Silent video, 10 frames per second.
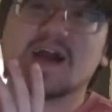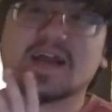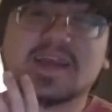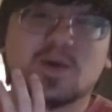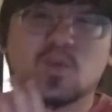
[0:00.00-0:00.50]

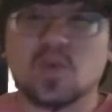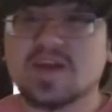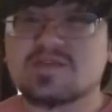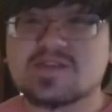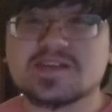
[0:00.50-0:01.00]
I can't
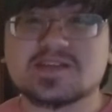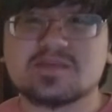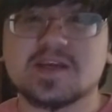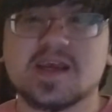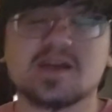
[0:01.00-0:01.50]
wait for this to
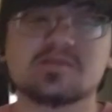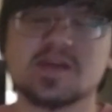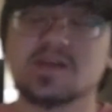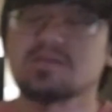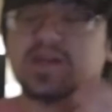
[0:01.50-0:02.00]
be
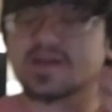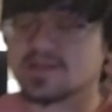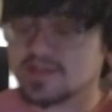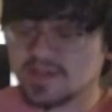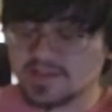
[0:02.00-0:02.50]
animated
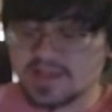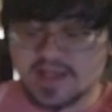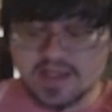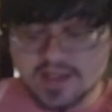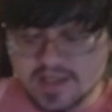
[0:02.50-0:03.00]
because it
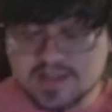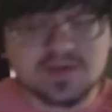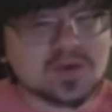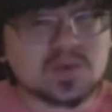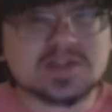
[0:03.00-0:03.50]

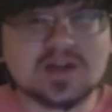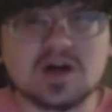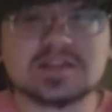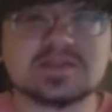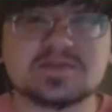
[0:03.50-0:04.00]
was
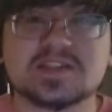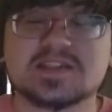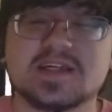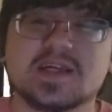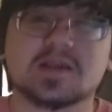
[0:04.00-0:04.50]
awesome to
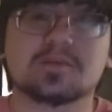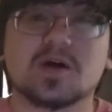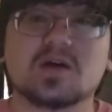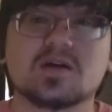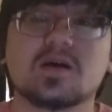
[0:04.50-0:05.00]
see in the
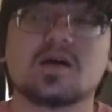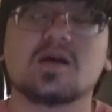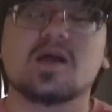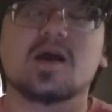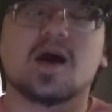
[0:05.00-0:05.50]
manga,
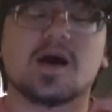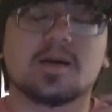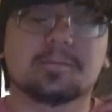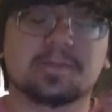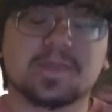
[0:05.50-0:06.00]

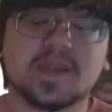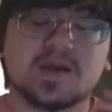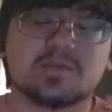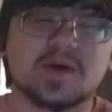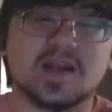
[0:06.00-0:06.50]

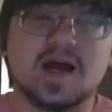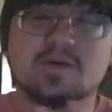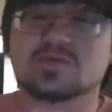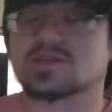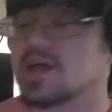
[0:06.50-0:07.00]
but I
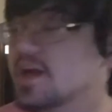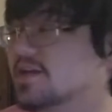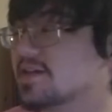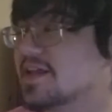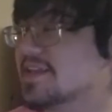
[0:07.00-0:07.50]
was kind
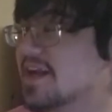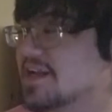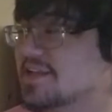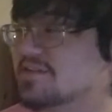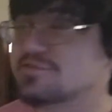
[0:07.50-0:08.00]
of glad that I
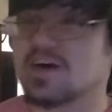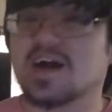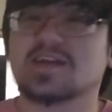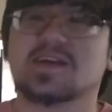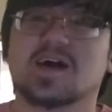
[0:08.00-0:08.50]
did
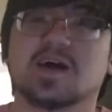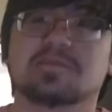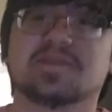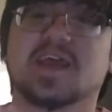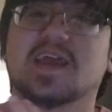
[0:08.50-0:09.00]
find
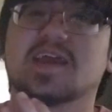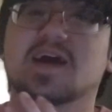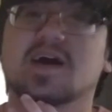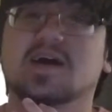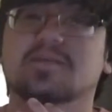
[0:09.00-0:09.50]
a
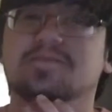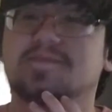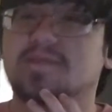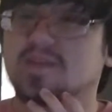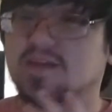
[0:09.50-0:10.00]

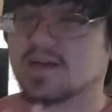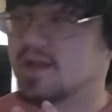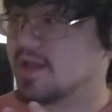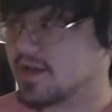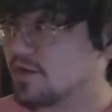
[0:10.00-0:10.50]

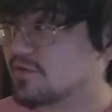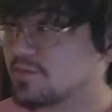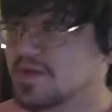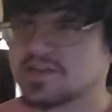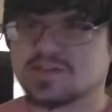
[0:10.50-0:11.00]

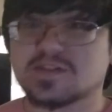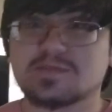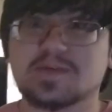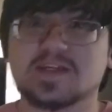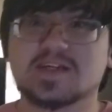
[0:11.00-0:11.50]
colored
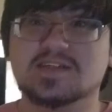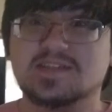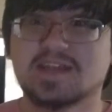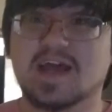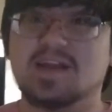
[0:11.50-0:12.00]
picture, because
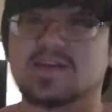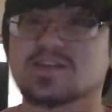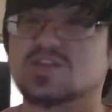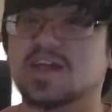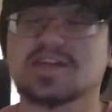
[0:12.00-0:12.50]
that
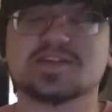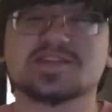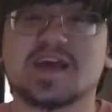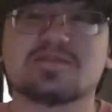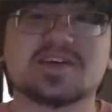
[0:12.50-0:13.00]

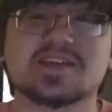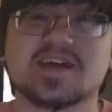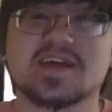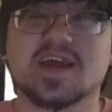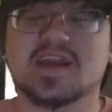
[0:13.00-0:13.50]
changes
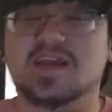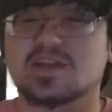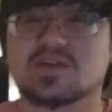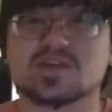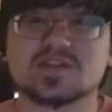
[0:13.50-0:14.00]
everything and it
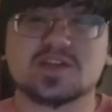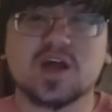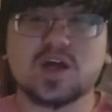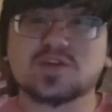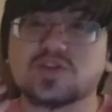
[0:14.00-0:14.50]
looks
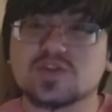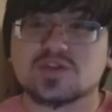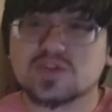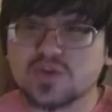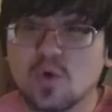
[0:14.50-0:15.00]

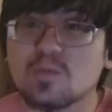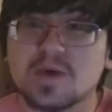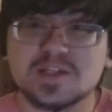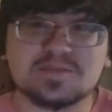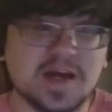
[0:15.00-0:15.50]
so
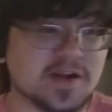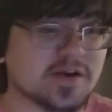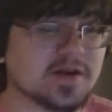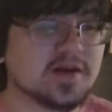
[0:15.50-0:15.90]
much better.